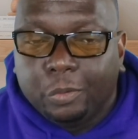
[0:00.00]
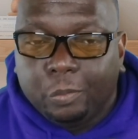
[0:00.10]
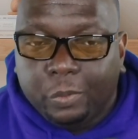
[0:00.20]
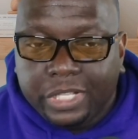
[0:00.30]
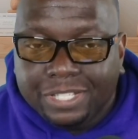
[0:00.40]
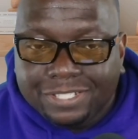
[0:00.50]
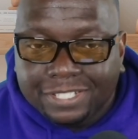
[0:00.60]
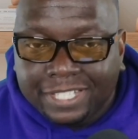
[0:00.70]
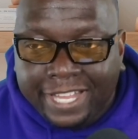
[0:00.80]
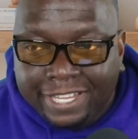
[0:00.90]
When is
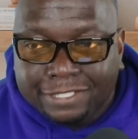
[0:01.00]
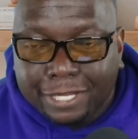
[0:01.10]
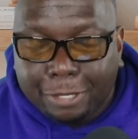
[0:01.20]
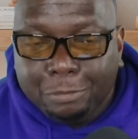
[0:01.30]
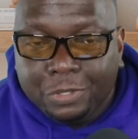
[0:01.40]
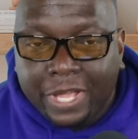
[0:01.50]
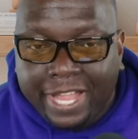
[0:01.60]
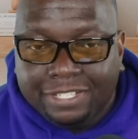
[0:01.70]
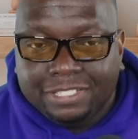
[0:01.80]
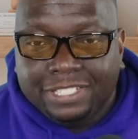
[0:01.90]
the last time you
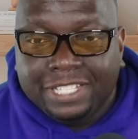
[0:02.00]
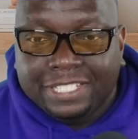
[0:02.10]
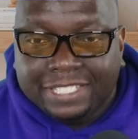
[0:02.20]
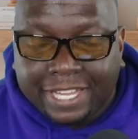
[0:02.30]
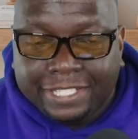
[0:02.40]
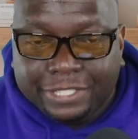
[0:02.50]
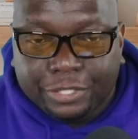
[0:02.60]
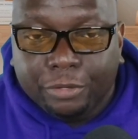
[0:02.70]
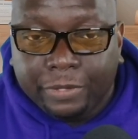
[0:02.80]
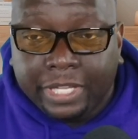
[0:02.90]
actually did a site
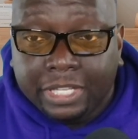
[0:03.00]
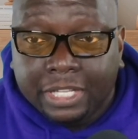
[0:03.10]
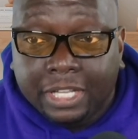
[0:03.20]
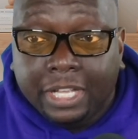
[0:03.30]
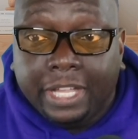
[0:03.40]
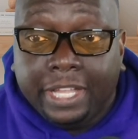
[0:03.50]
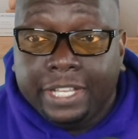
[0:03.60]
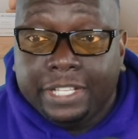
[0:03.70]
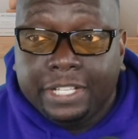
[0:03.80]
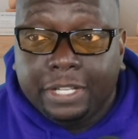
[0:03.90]
survey?
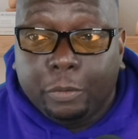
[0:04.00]
And